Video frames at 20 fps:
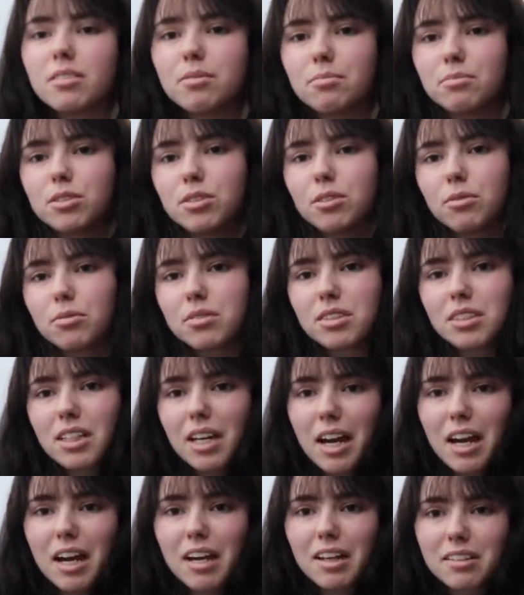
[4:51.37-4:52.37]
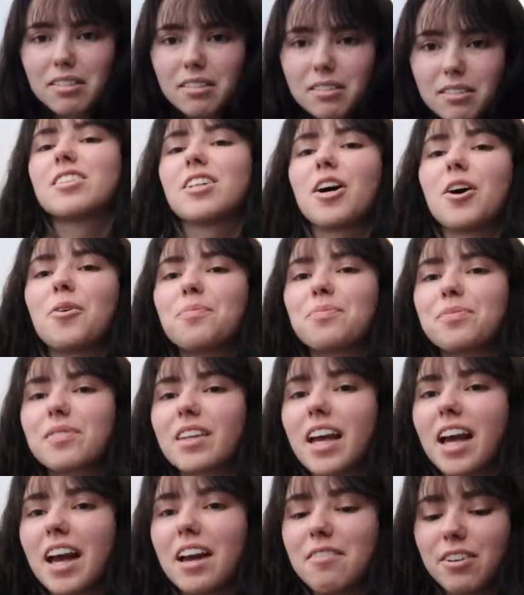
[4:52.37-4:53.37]
I'm so sad. So
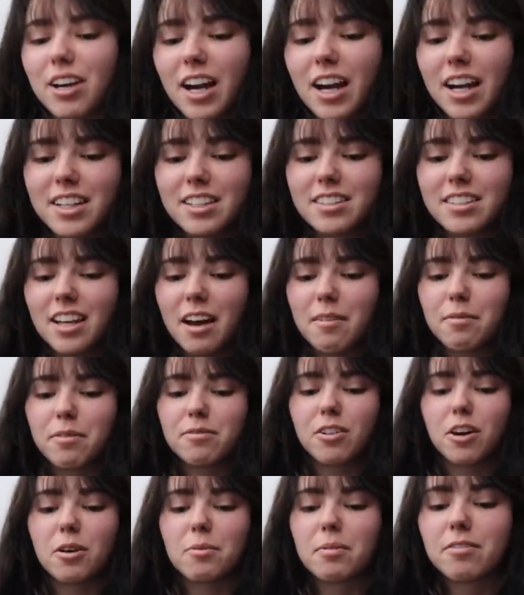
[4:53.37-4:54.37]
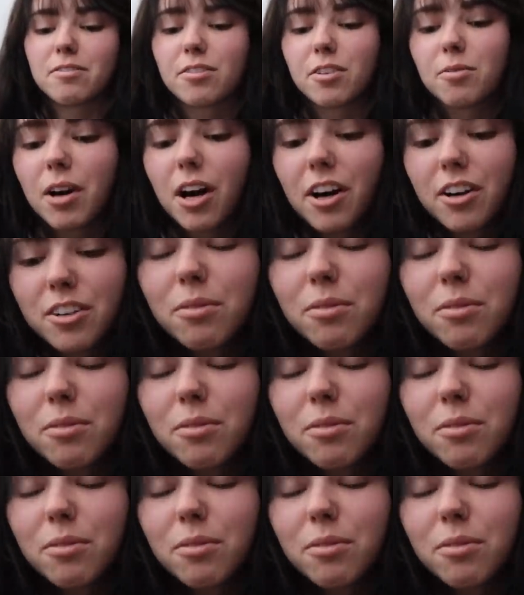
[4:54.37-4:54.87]
if you guys haven't followed me for a while,